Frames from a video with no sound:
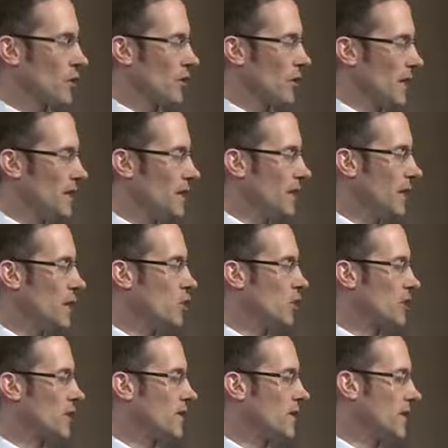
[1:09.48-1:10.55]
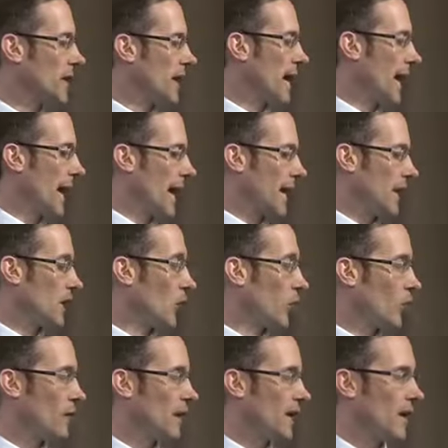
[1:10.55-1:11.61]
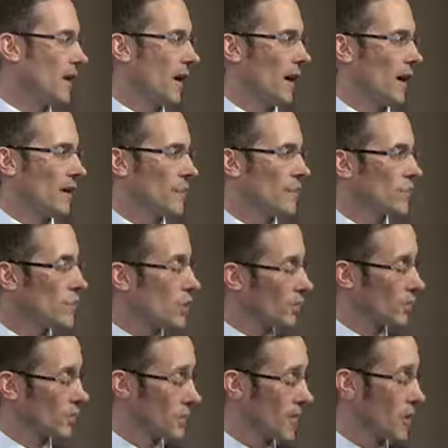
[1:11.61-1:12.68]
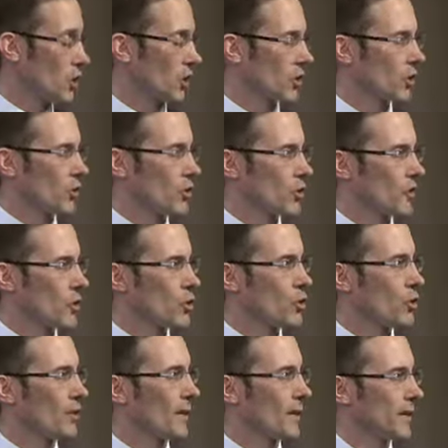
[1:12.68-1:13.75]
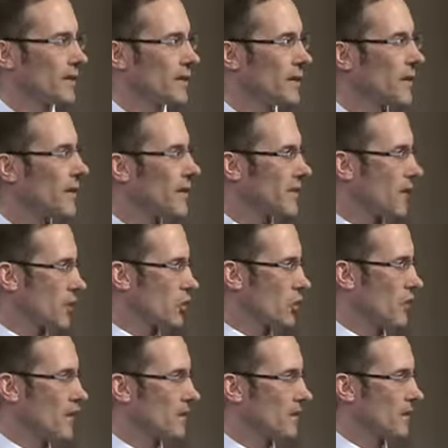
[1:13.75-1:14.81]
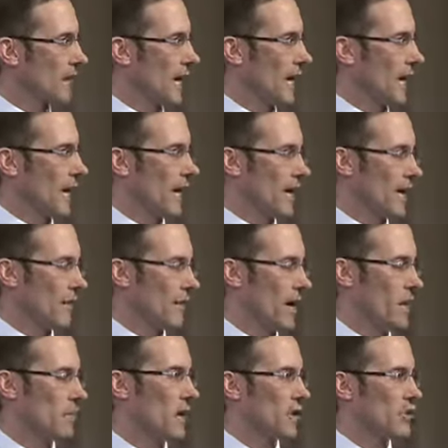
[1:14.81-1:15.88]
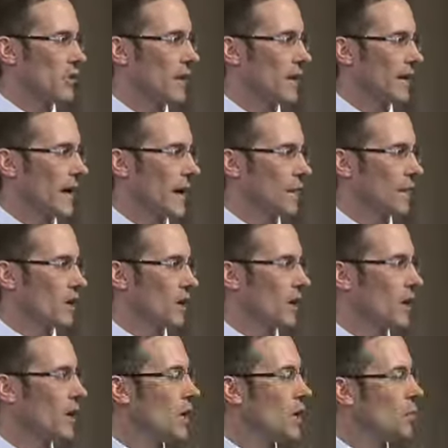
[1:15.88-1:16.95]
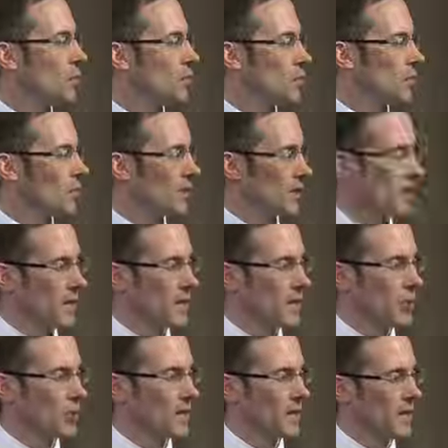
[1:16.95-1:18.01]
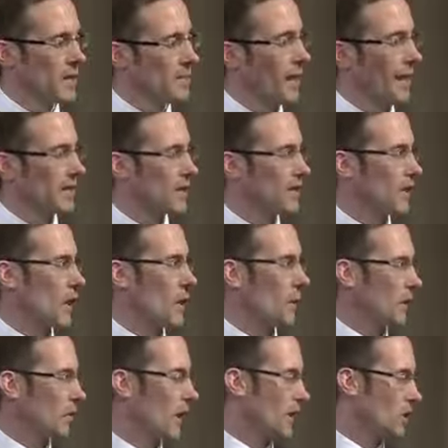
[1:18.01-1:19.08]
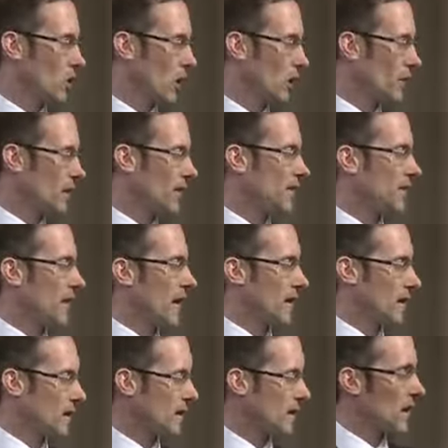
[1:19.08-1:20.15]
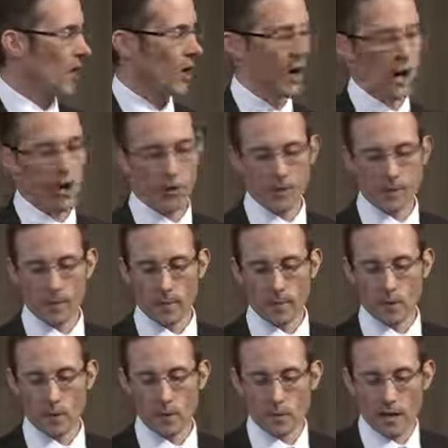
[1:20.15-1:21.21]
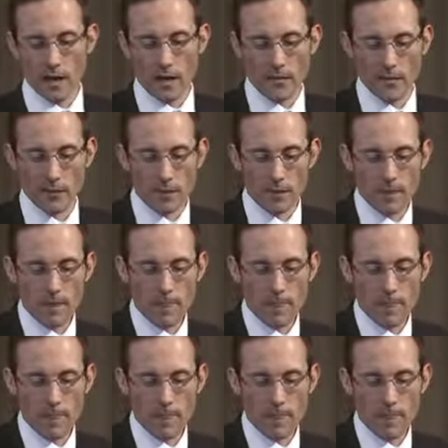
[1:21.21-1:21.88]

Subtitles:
sort of interventions, including sort of potentially controversial things such as a randomised trial in Africa, which has looked at the impact of knowing your HIV status on subsequent behaviour.